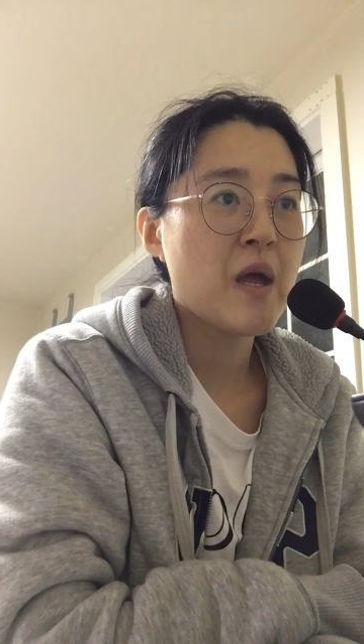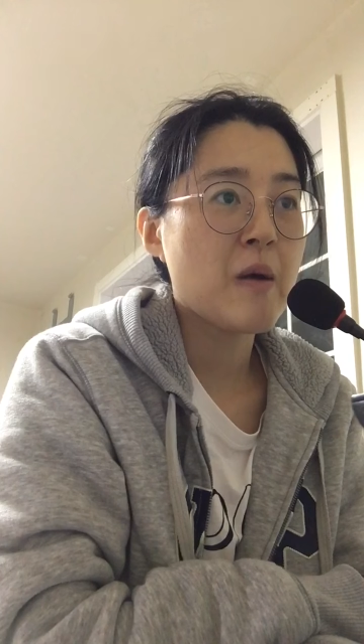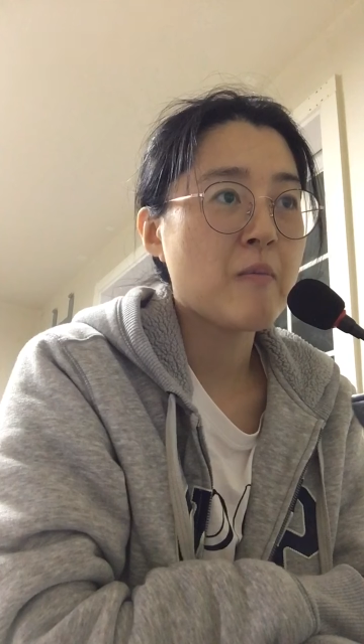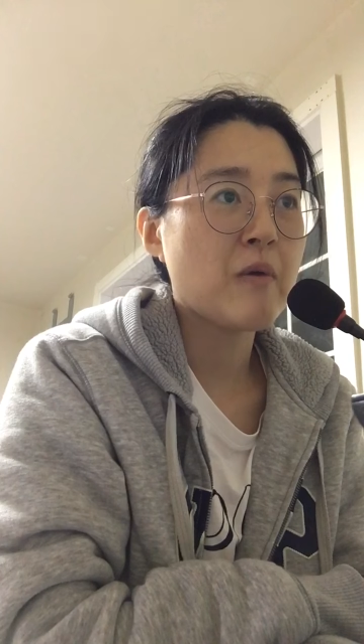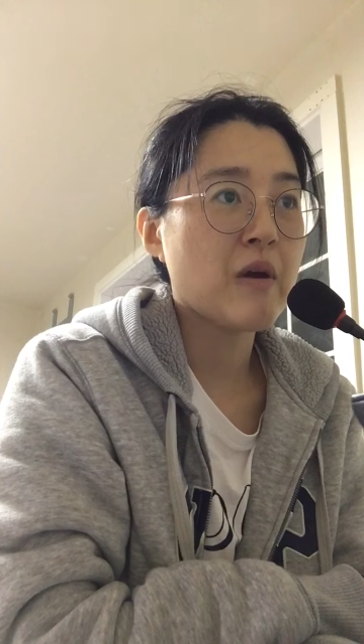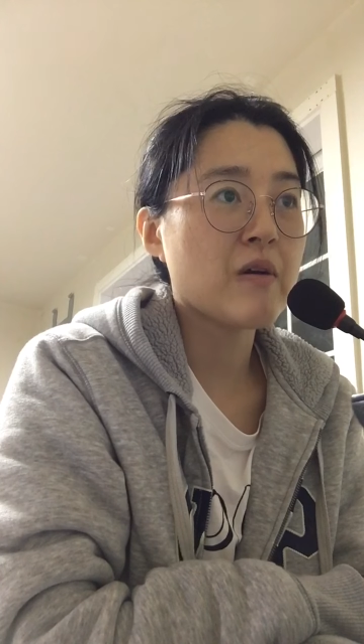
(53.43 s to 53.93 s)

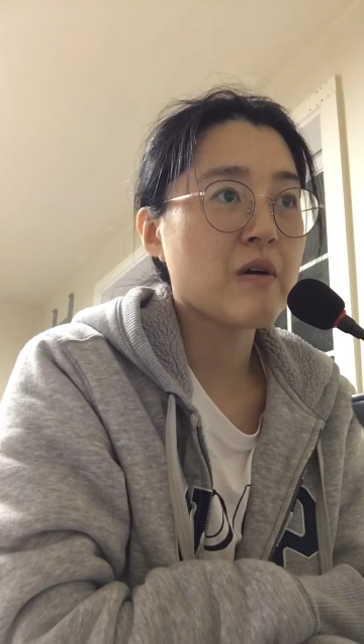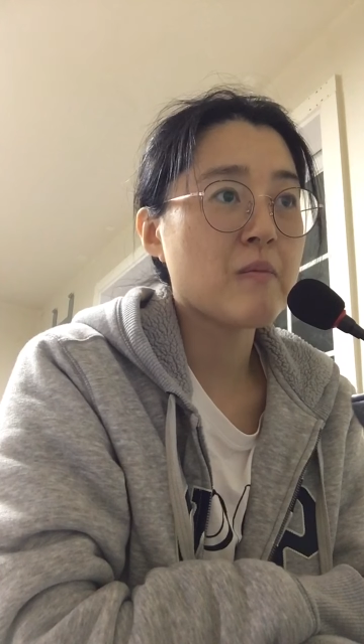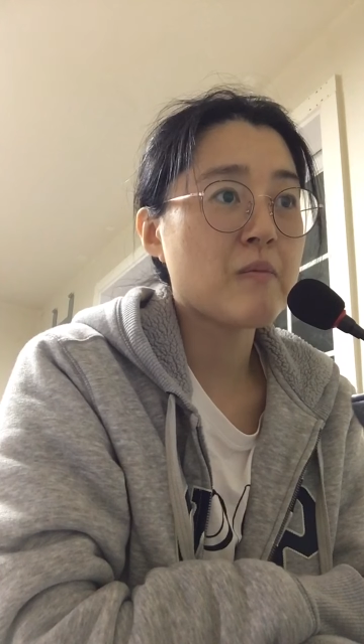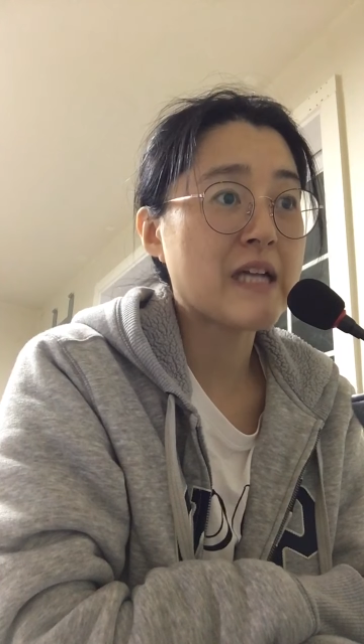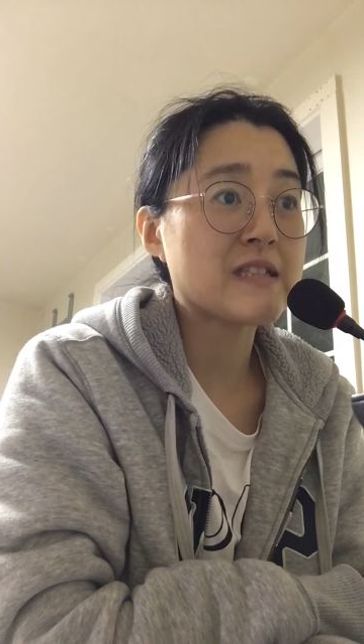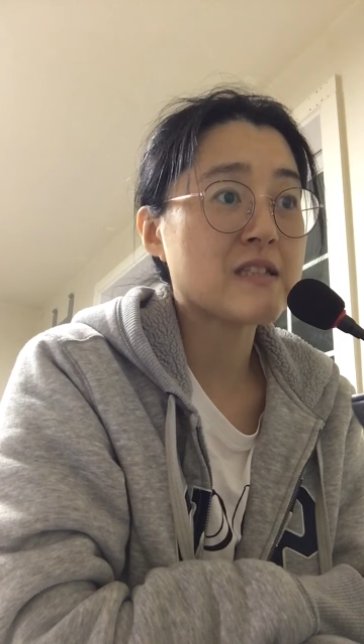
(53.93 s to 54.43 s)
very
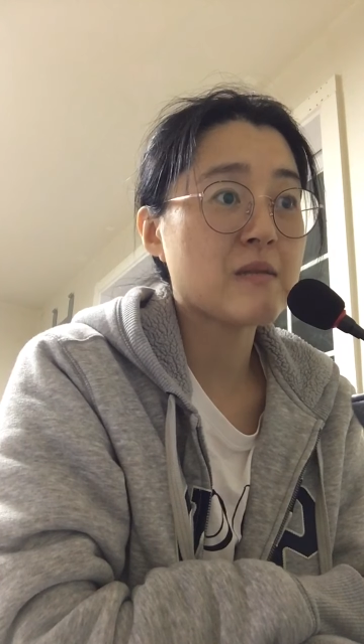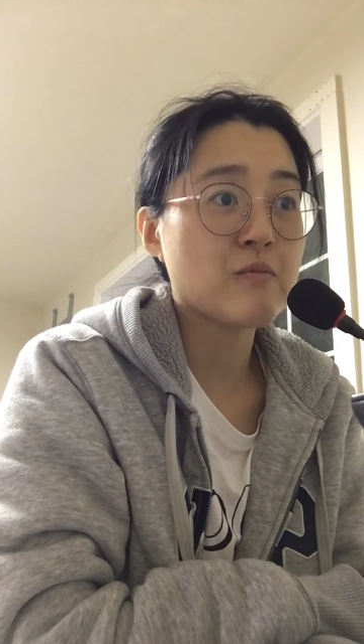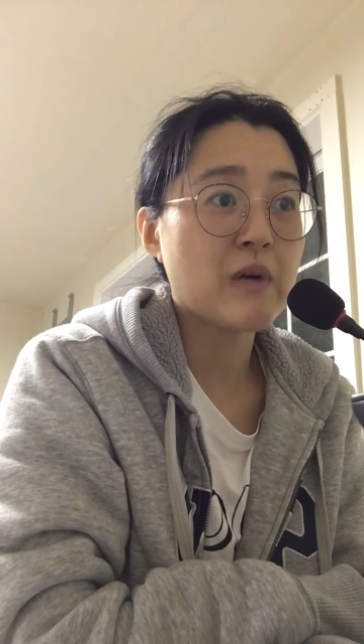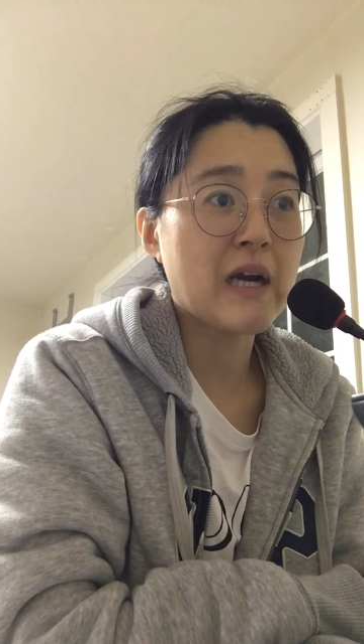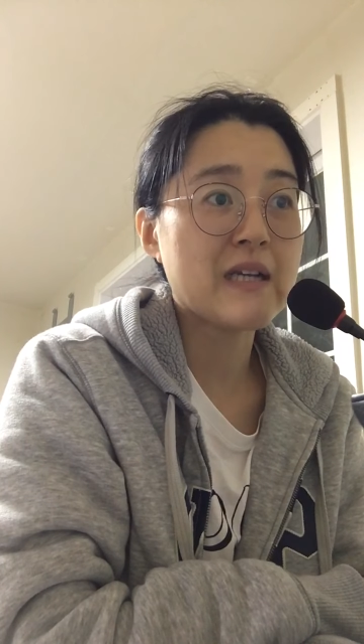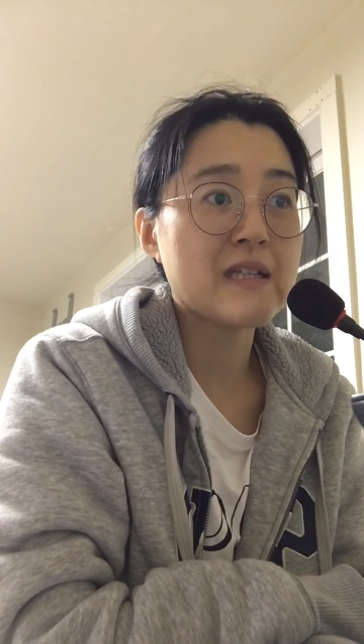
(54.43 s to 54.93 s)
best and
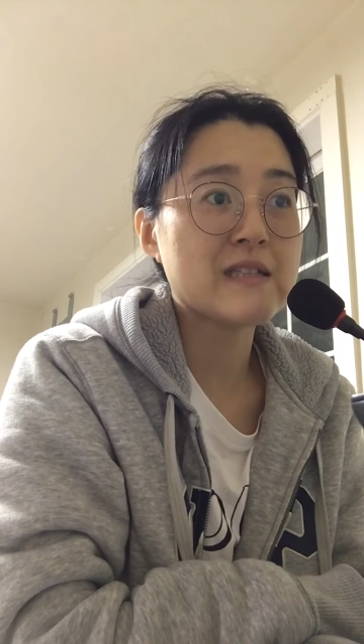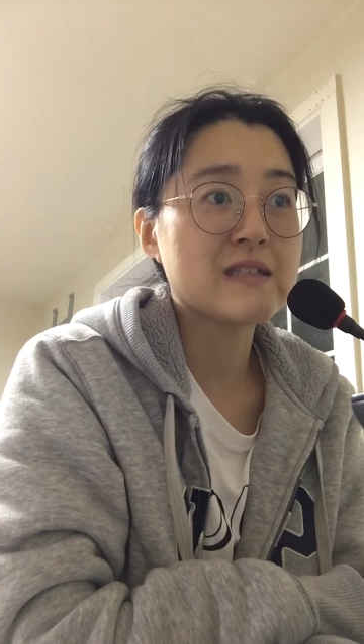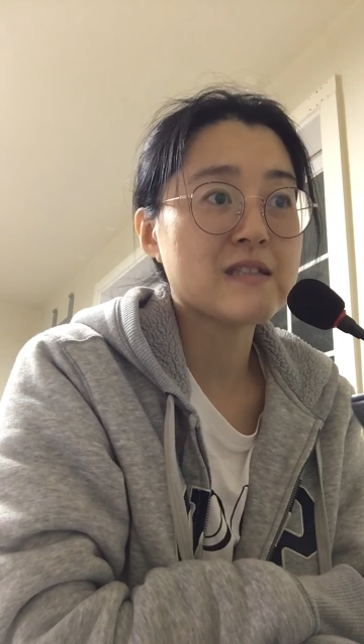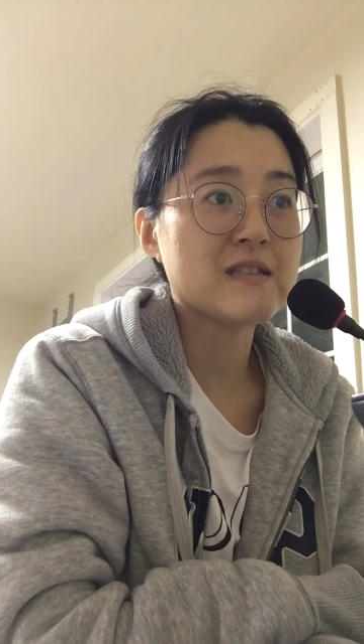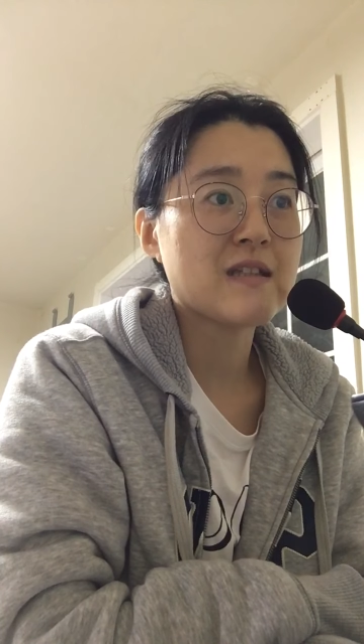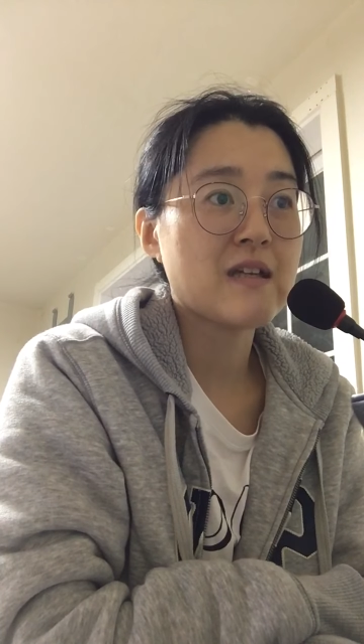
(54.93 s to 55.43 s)

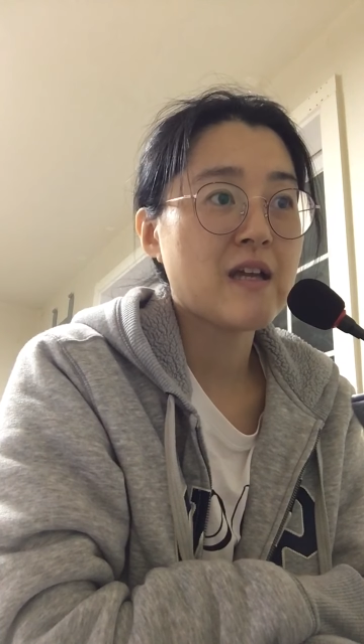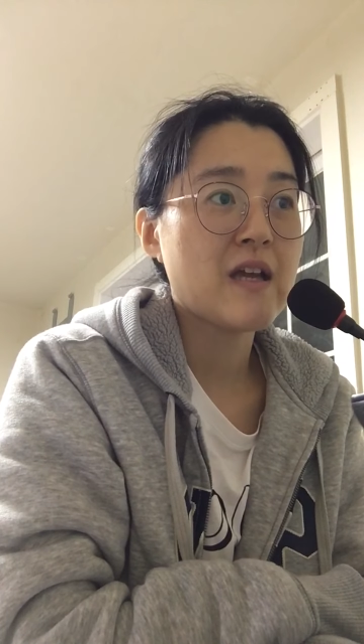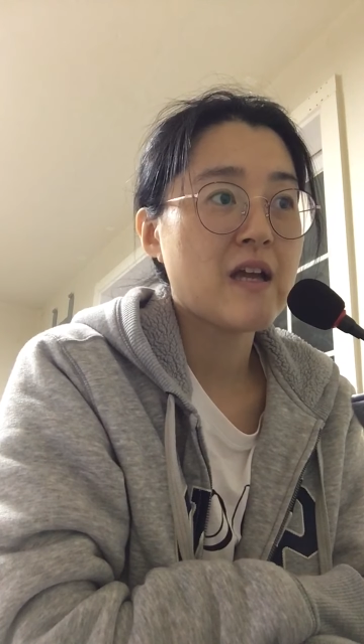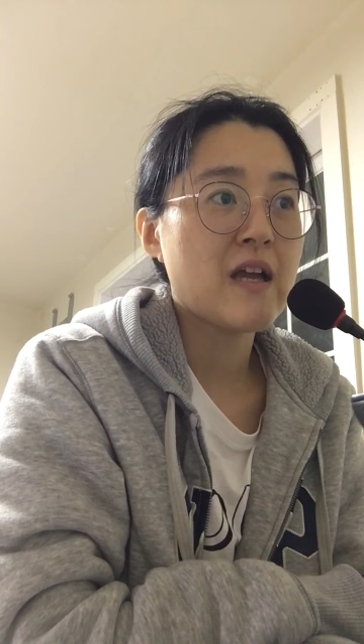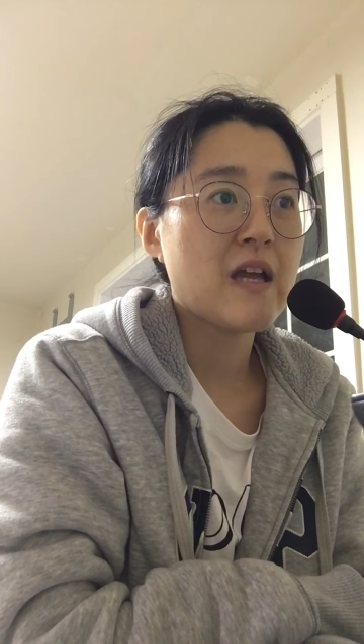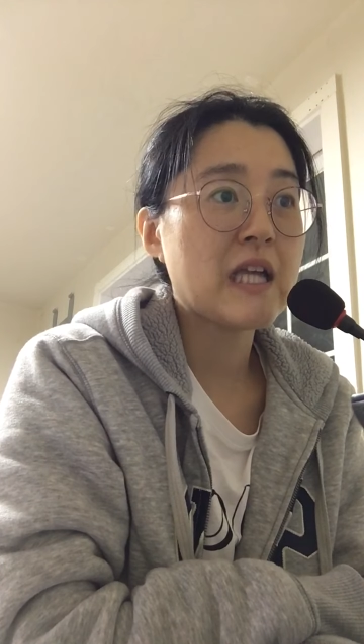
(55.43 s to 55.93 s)
brightest
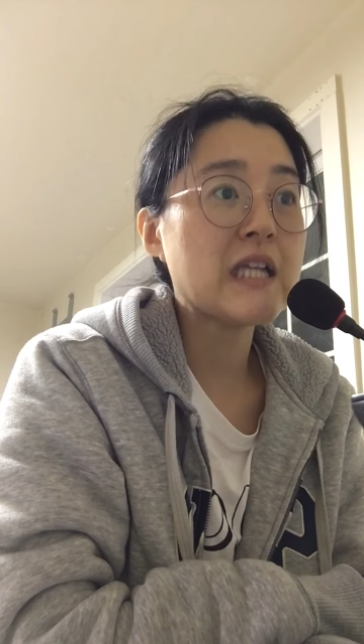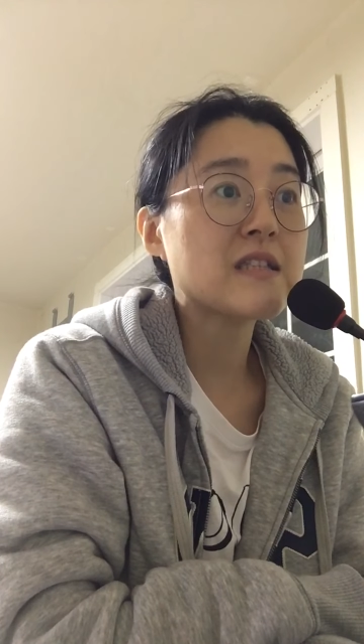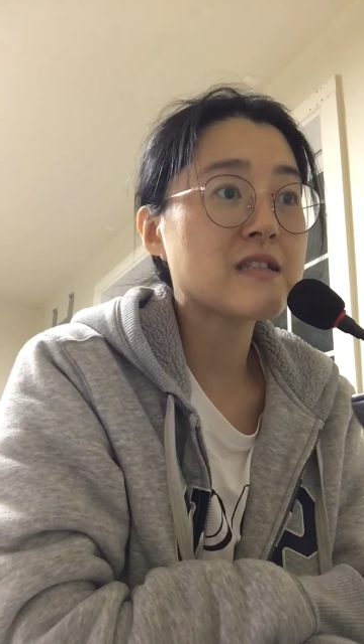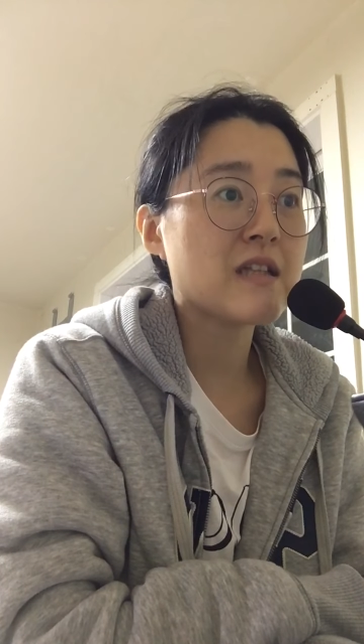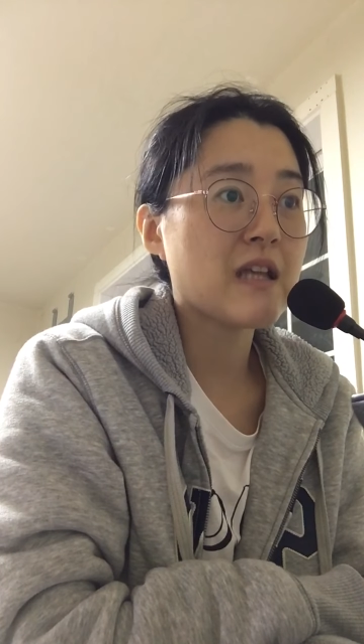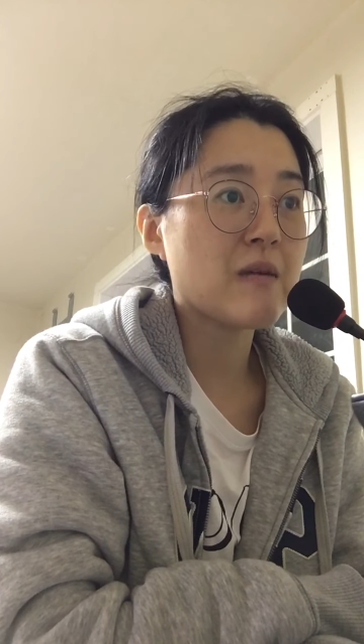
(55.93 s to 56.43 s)

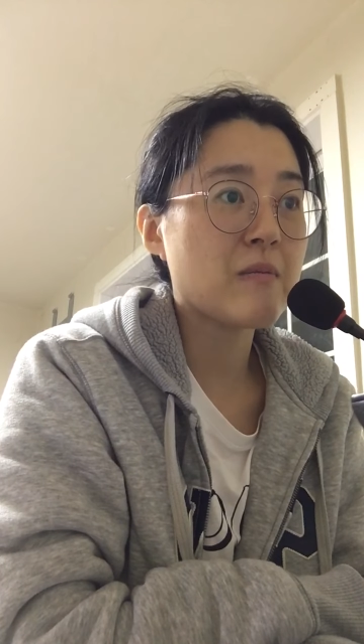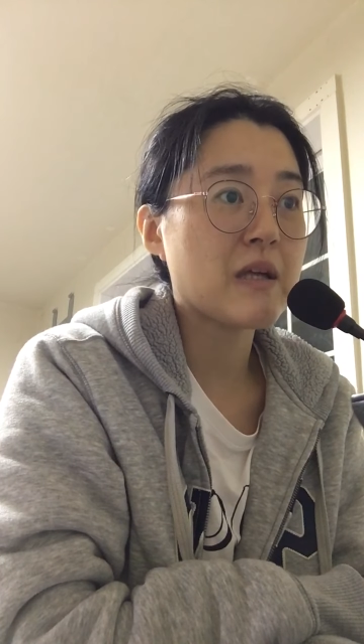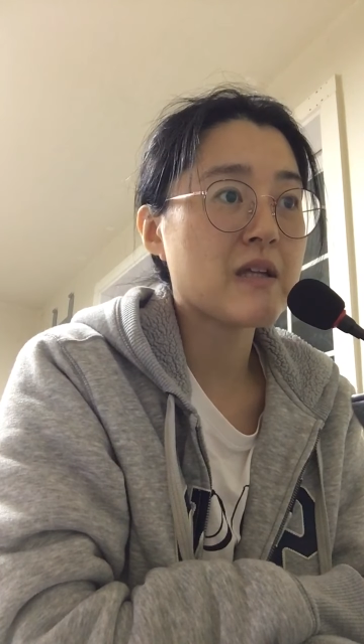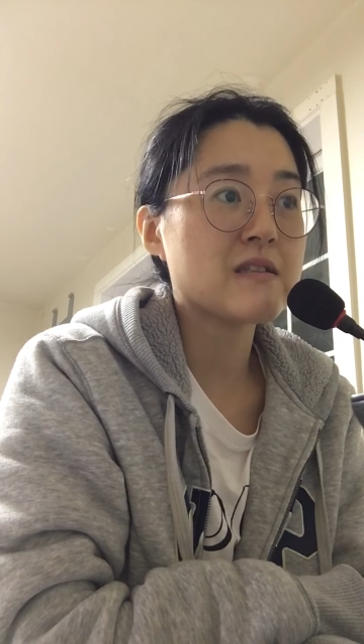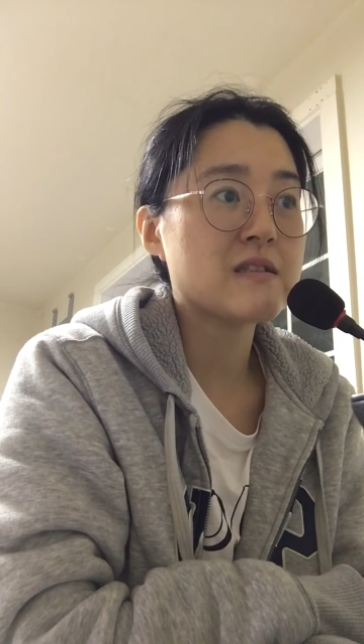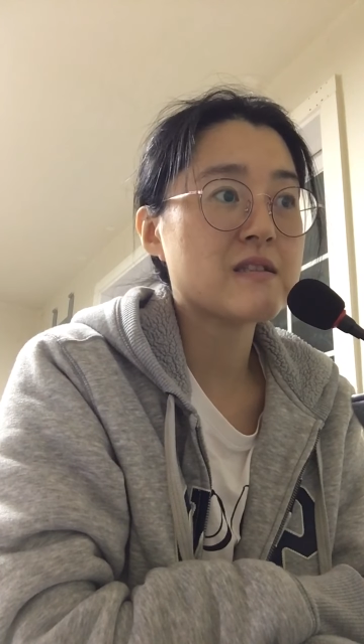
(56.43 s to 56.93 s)
easily
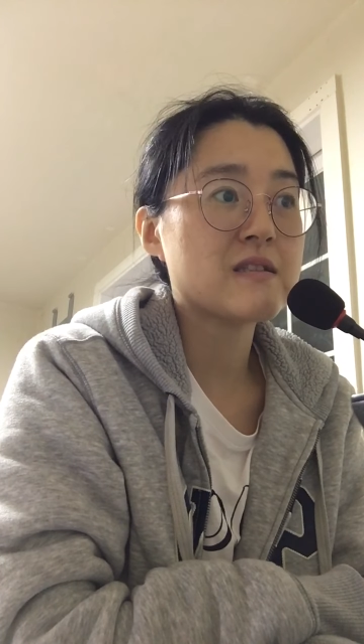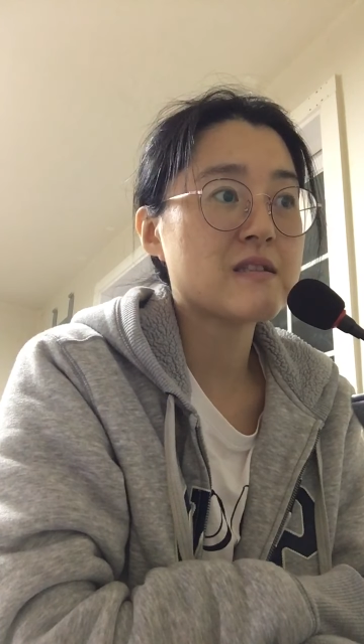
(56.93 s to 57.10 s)
because